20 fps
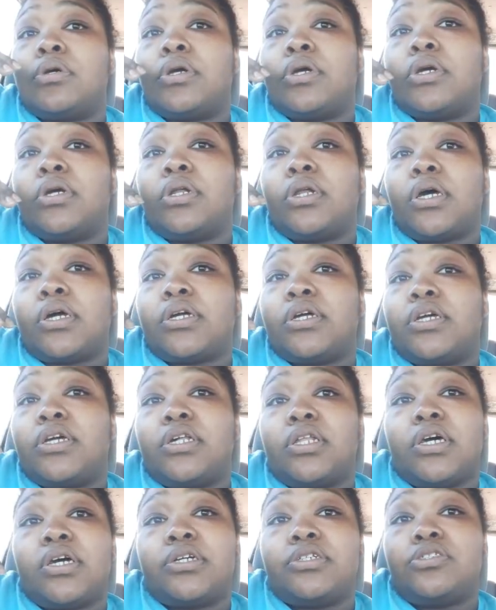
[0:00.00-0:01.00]
And I can
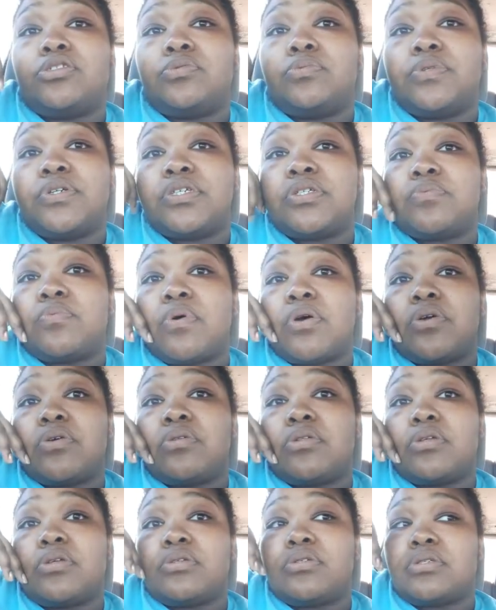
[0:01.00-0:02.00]
get like 2 weeks worth
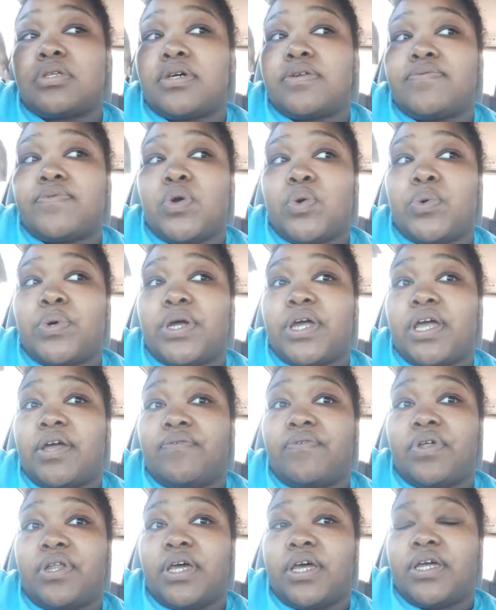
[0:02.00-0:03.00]
instead of going
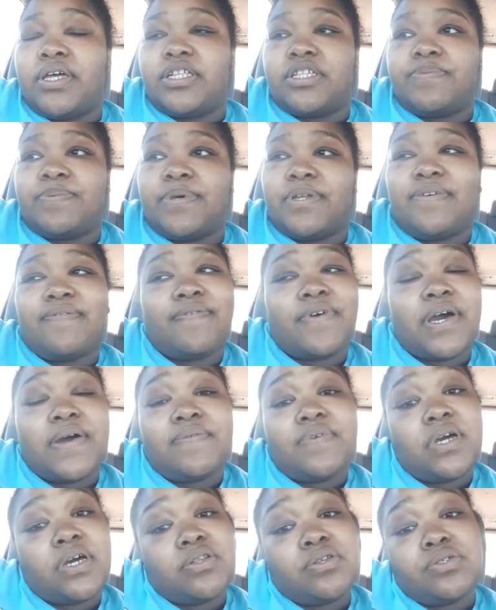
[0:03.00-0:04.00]
every day and spending
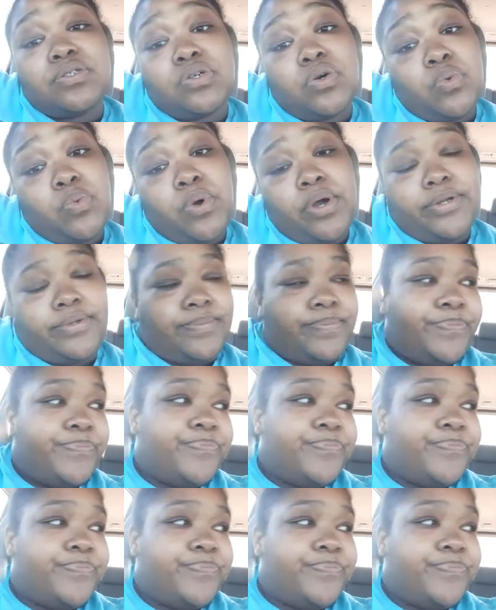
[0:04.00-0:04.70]
$5 on one.